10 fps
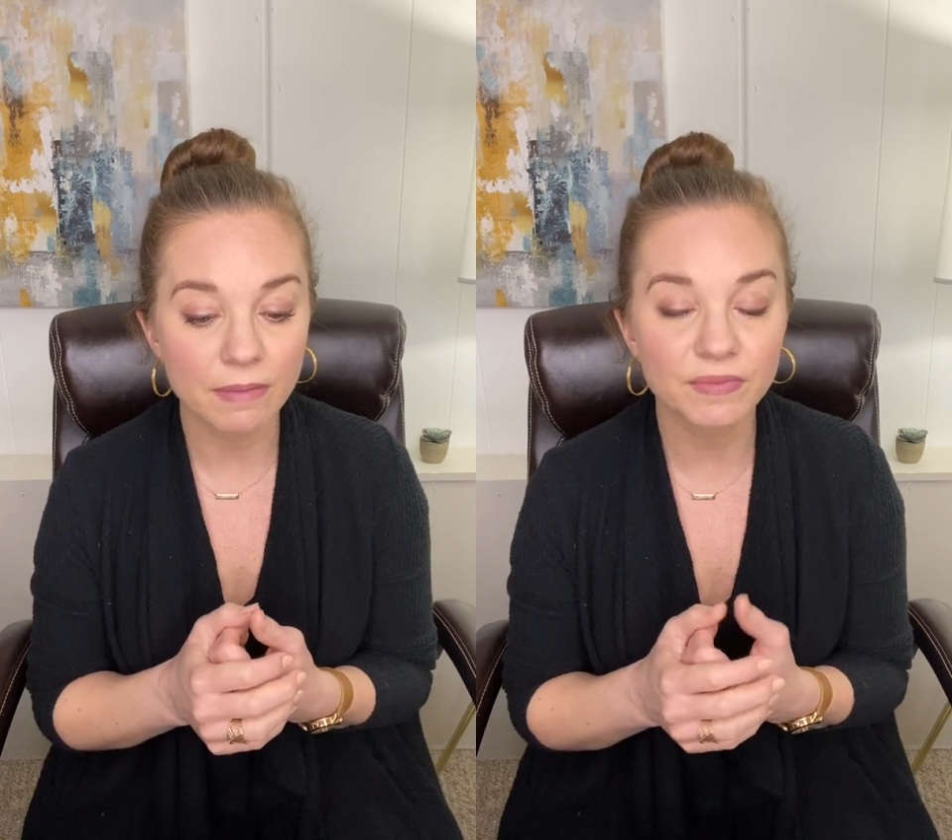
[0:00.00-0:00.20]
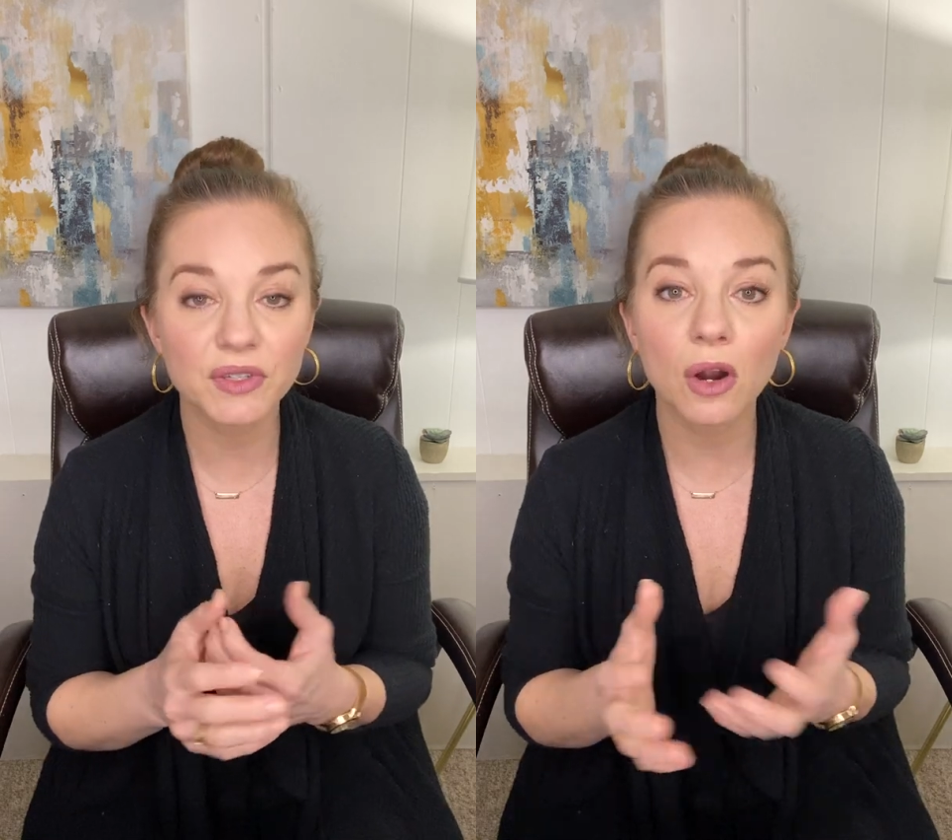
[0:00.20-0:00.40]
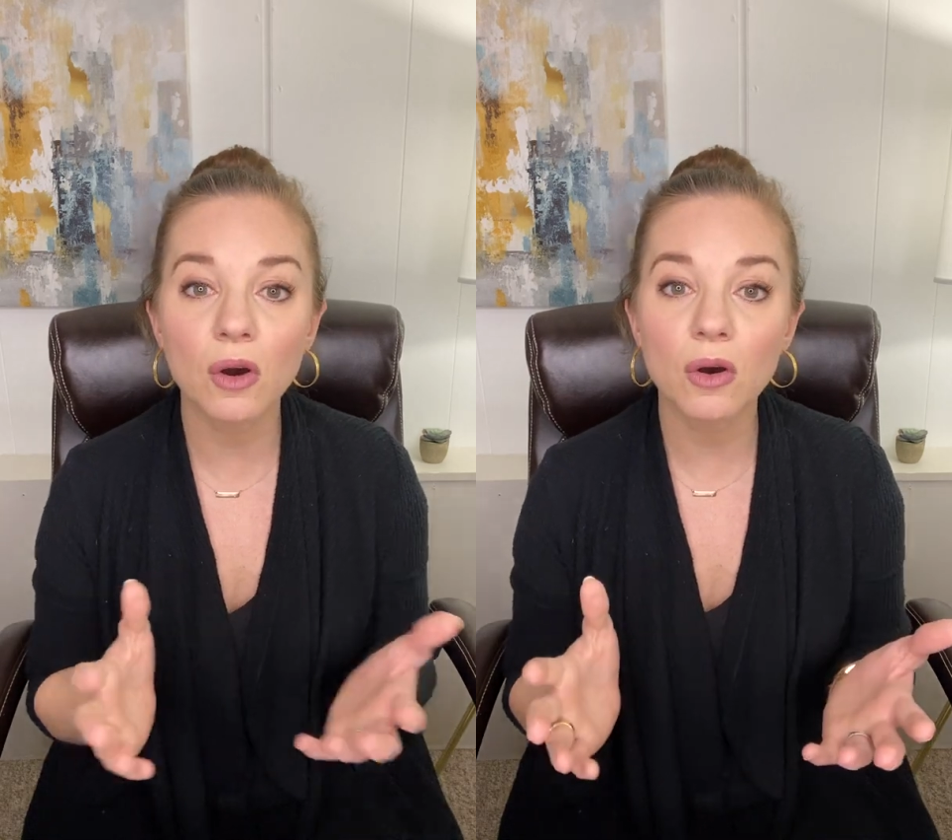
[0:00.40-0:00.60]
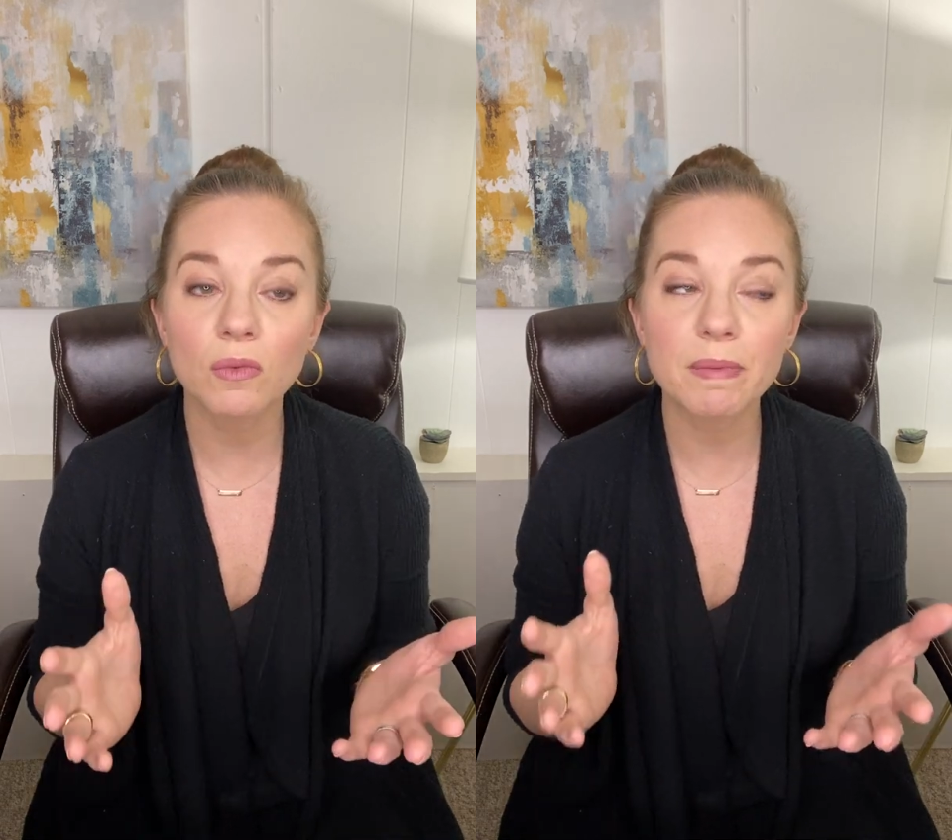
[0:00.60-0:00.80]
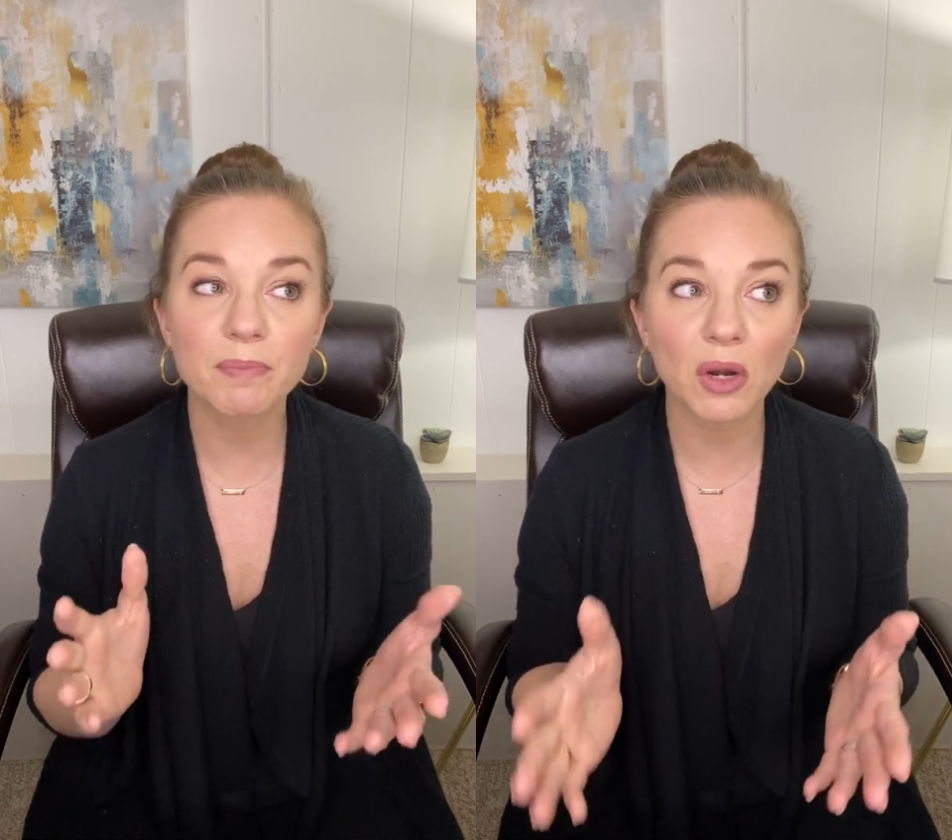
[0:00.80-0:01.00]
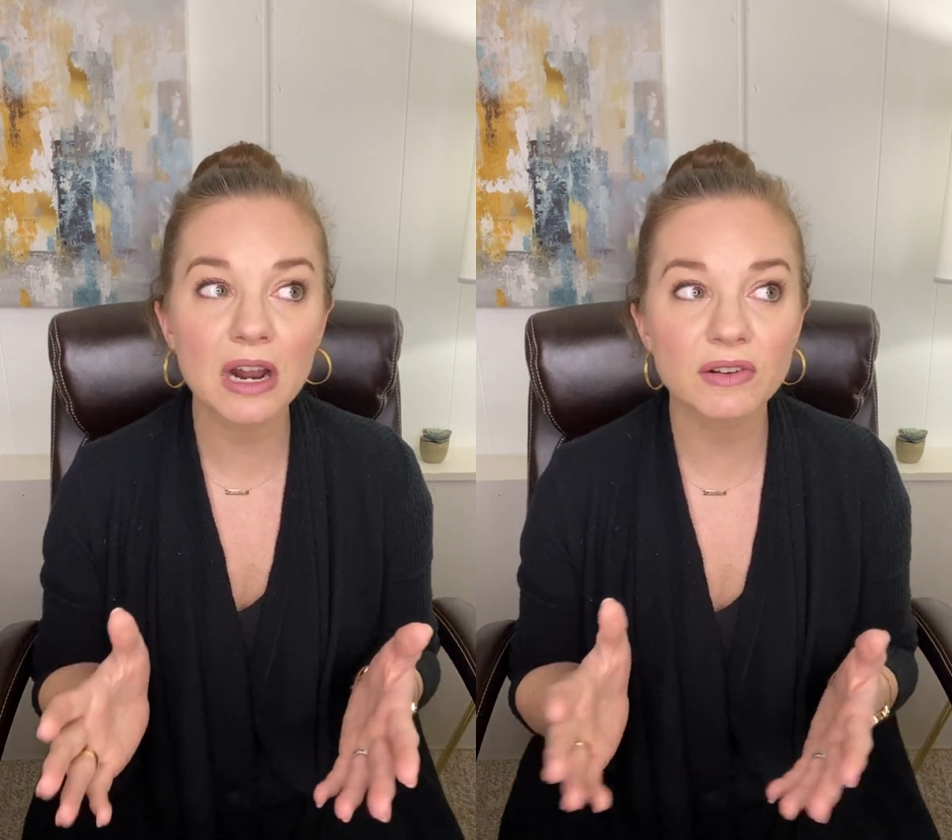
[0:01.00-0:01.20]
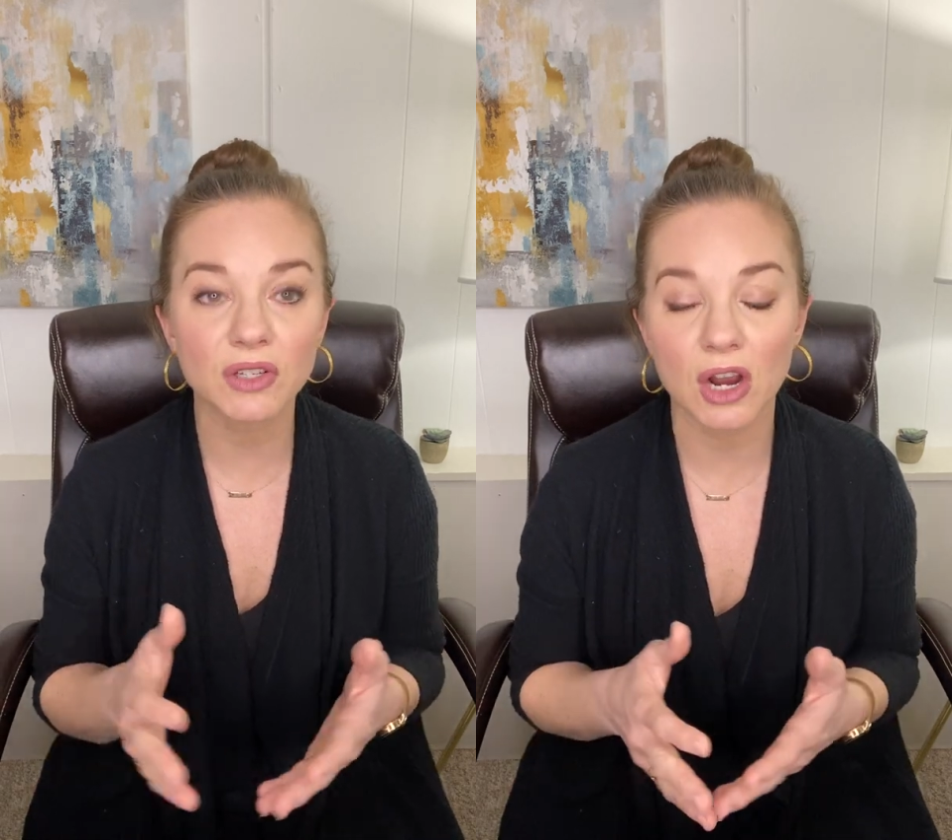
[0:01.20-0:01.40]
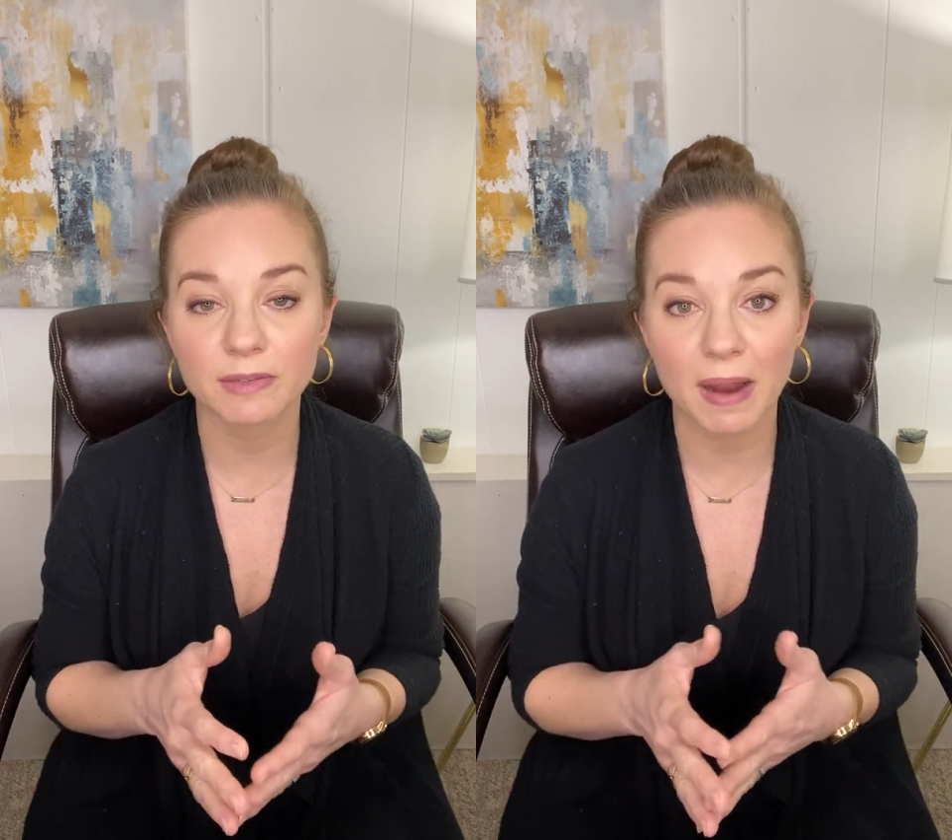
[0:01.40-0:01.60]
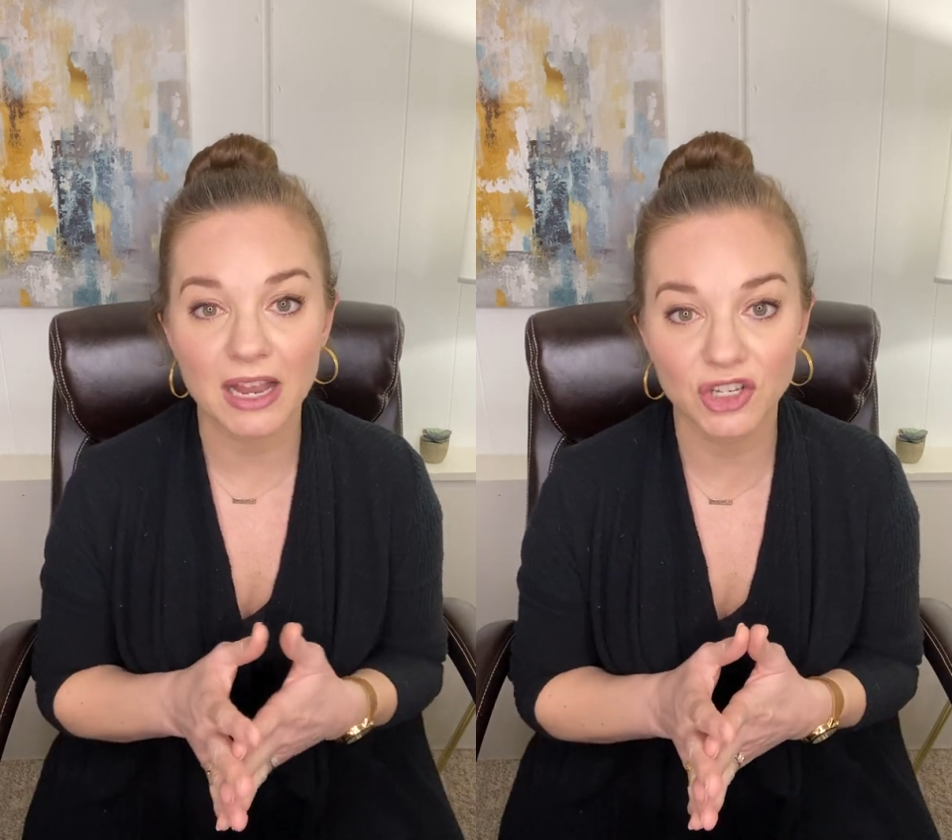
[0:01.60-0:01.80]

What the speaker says: So when burnout is caused by a